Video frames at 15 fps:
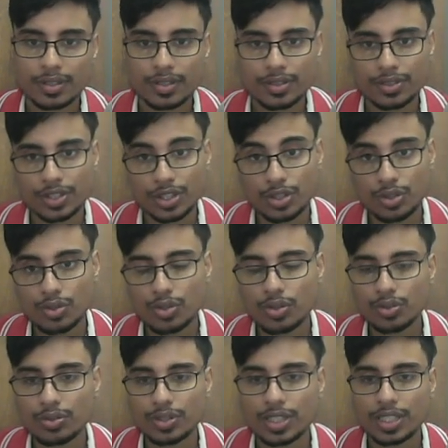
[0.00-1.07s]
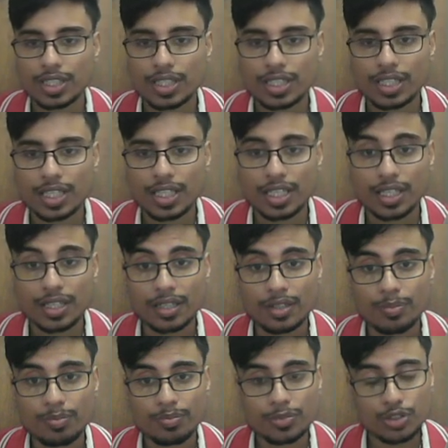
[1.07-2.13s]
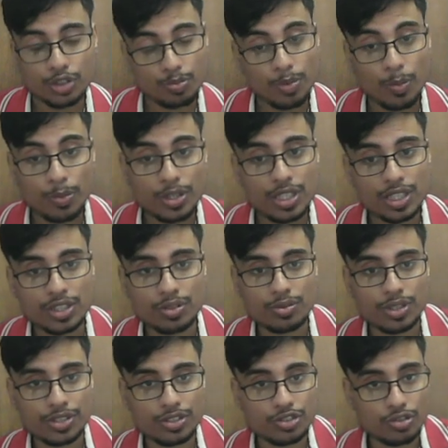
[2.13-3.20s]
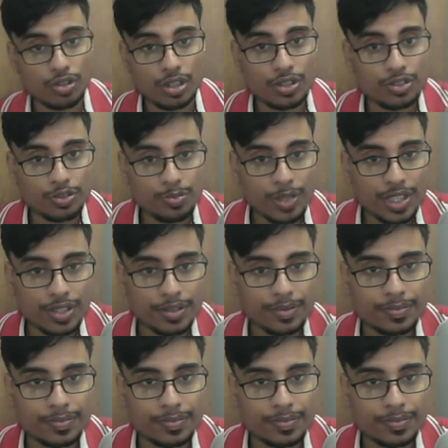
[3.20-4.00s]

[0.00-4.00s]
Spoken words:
There you go. And this is popularly known as scholar's mate.